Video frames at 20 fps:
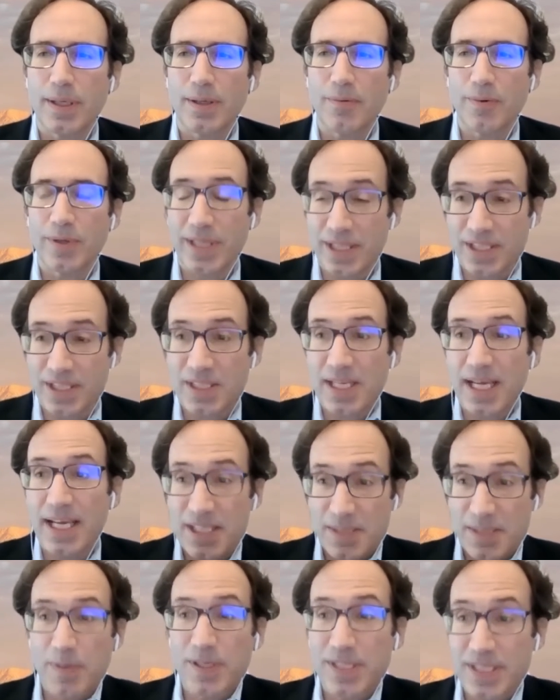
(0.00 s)
within
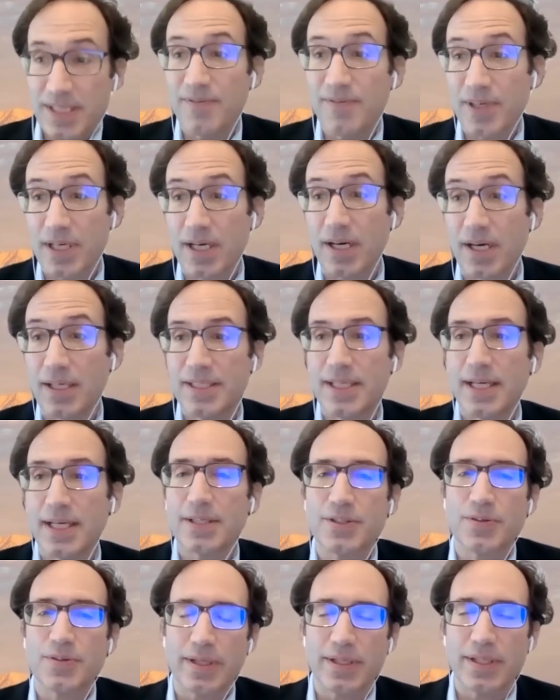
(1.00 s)
state-specific
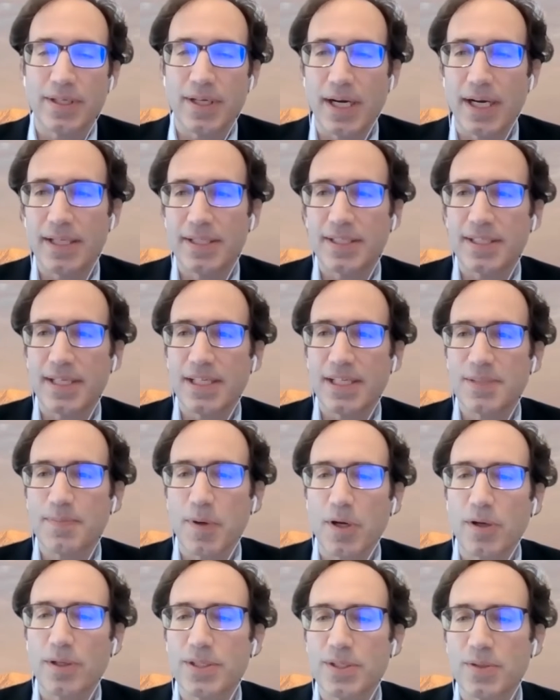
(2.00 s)
contexts throughout the United States,
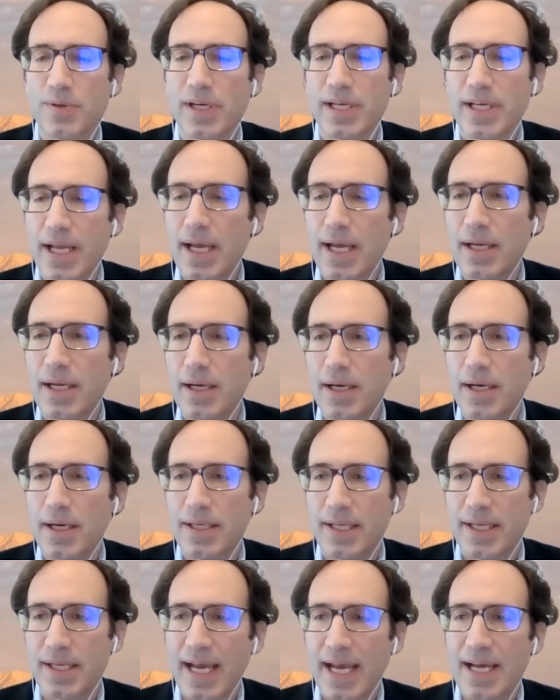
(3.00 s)
but also in
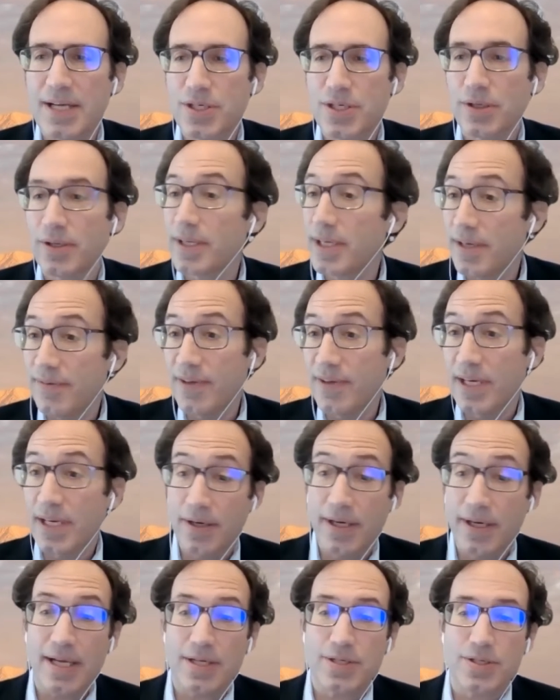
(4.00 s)
a national and even
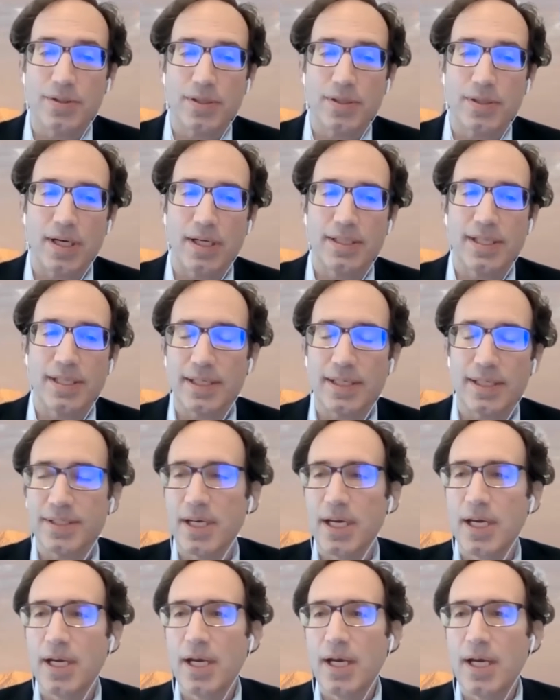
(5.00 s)
international context,
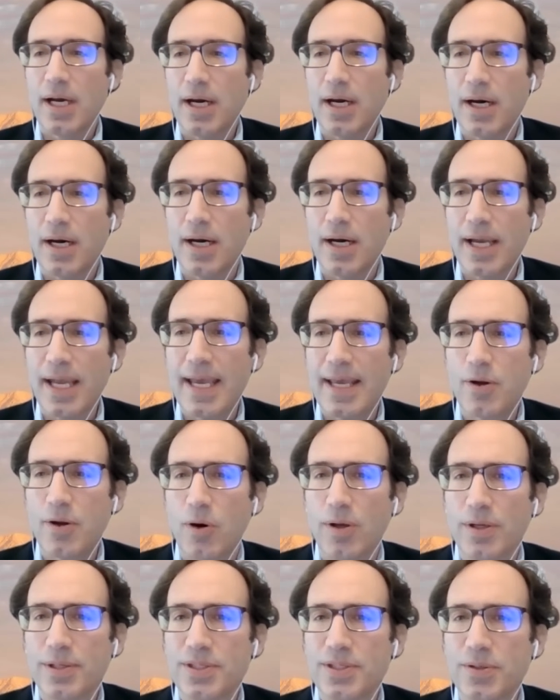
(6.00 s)
and
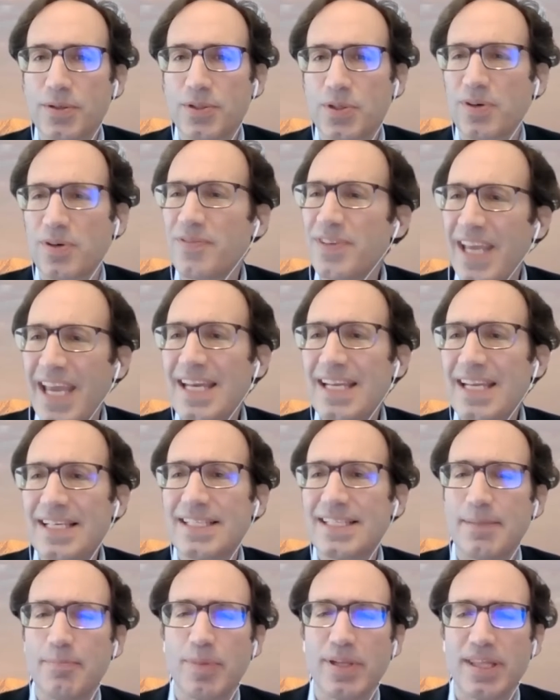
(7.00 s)
also sort of gaining
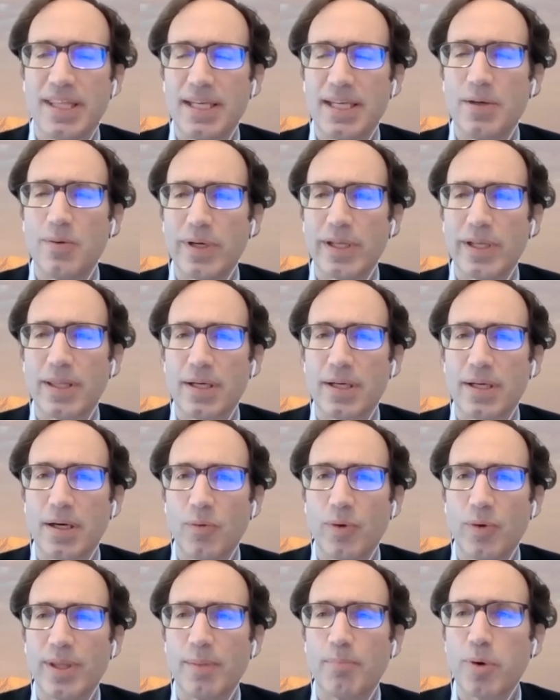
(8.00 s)
sympathy with
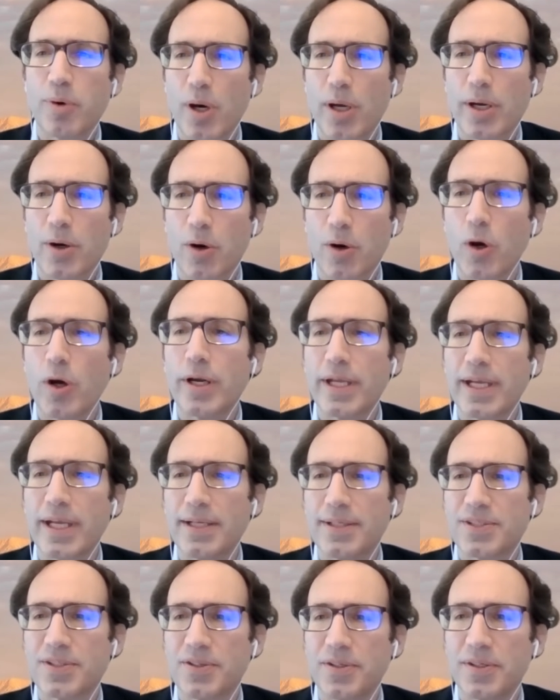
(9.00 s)
a broader
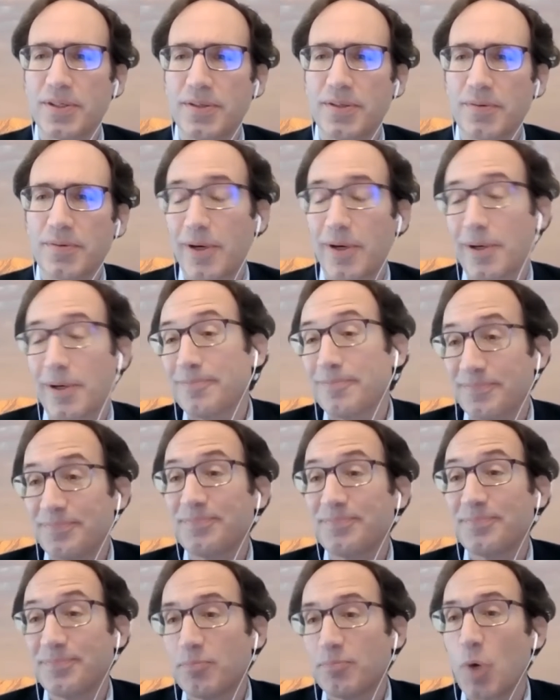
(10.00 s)
audience or
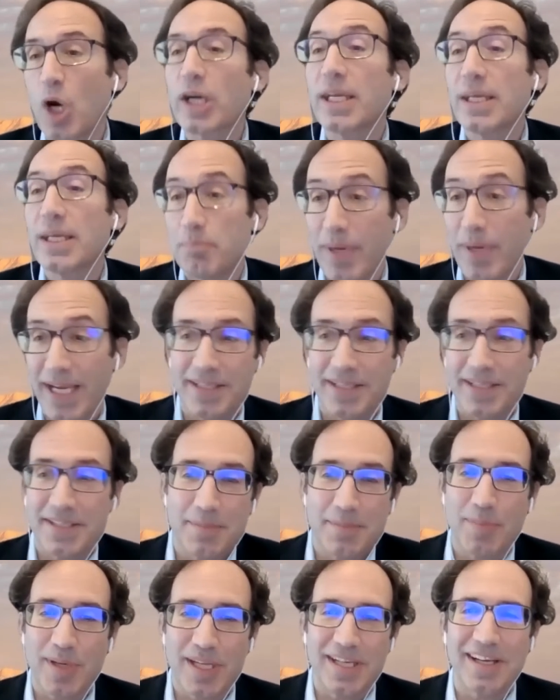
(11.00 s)
market-based,
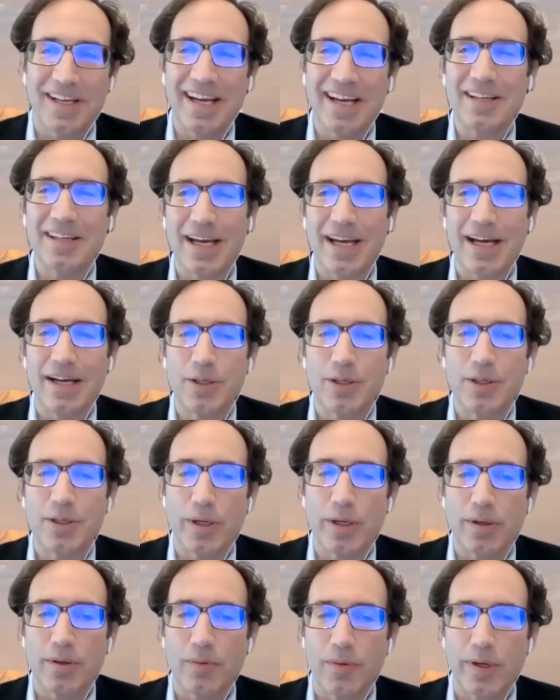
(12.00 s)
depending on how you
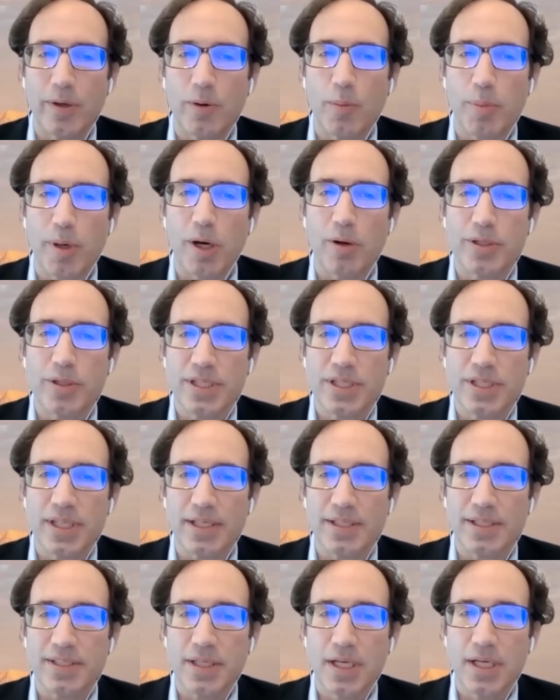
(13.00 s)
want to approach
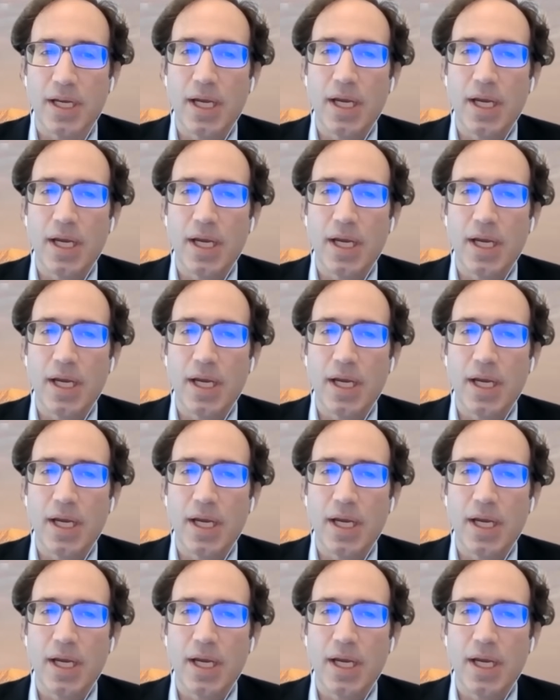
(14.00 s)
this.